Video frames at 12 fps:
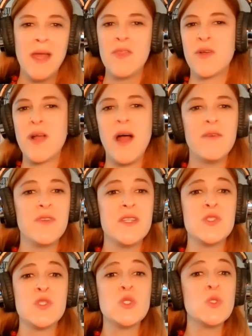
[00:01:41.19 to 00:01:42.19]
their
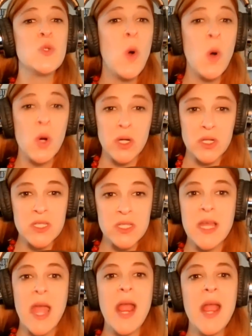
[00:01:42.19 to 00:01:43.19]
confidence
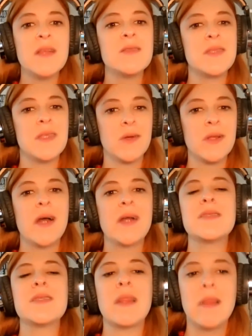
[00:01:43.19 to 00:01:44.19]
soars, and their
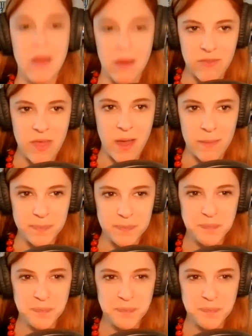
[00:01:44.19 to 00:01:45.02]
clients love them.